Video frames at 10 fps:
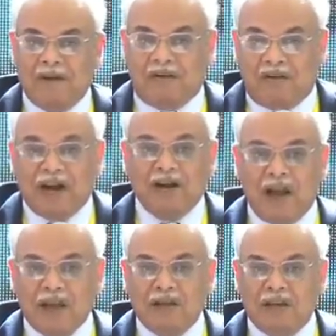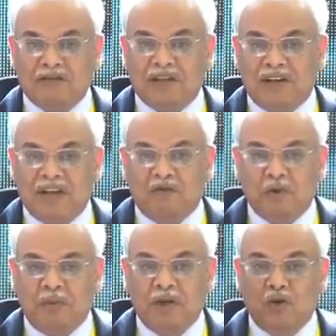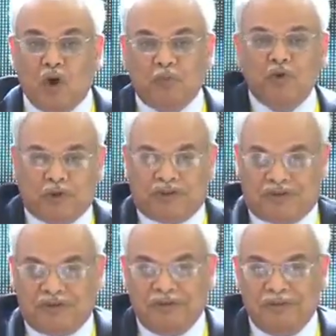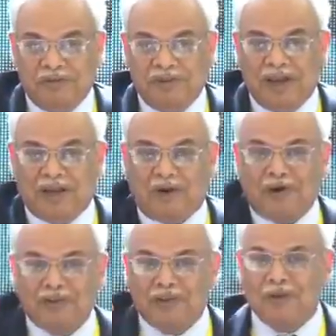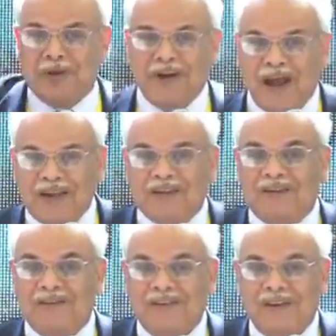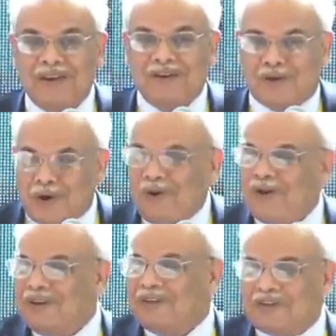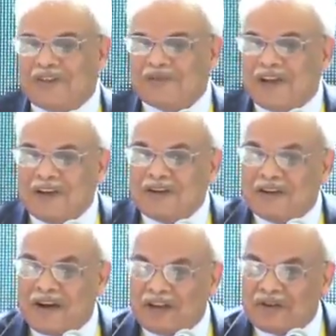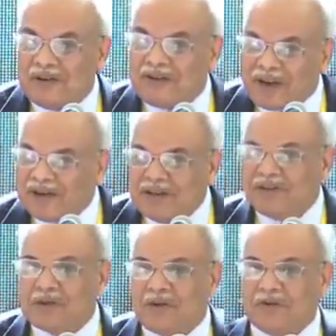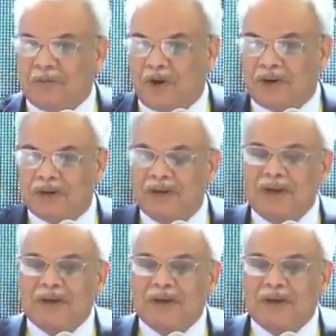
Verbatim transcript: Red line is that there would be no boots across the Durand line. So this is an international recognition of the border.